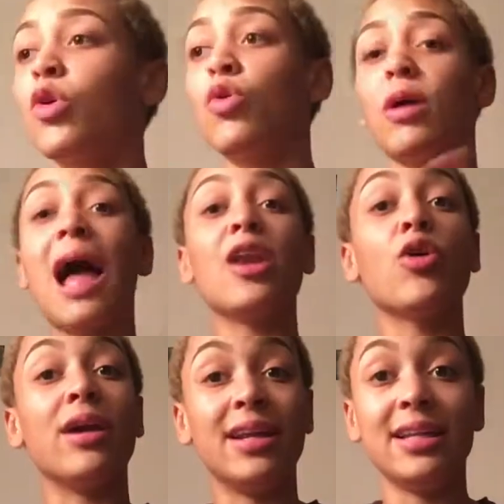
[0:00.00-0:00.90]
Or I
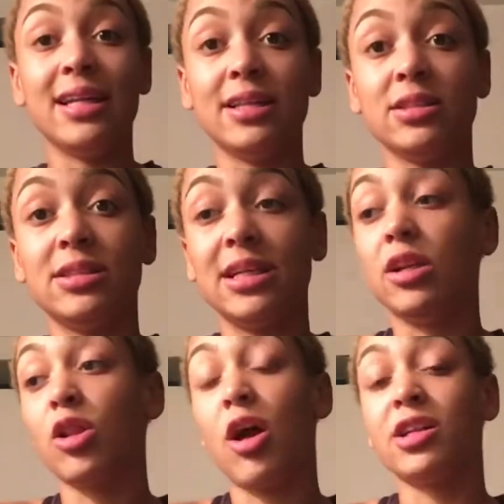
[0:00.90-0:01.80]
know Indians
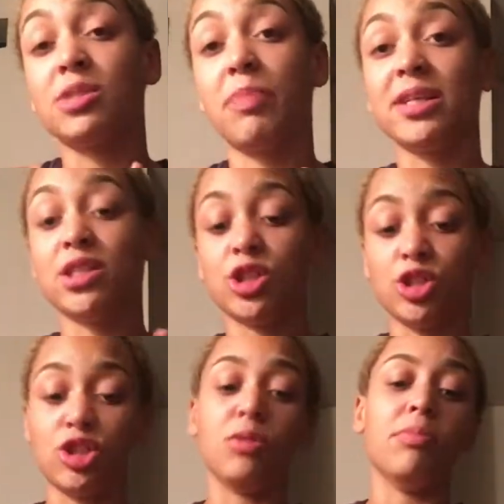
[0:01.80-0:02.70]
eat a lot of spices
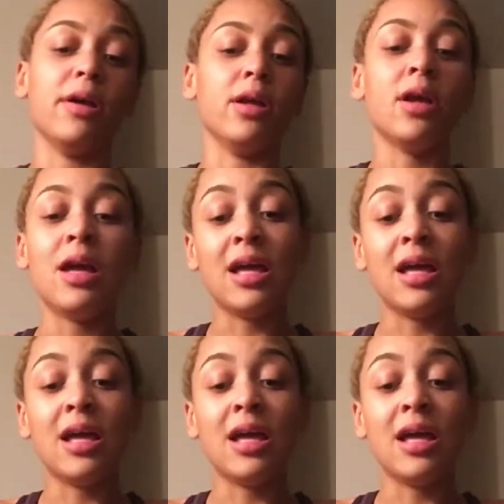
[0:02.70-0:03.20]
too, but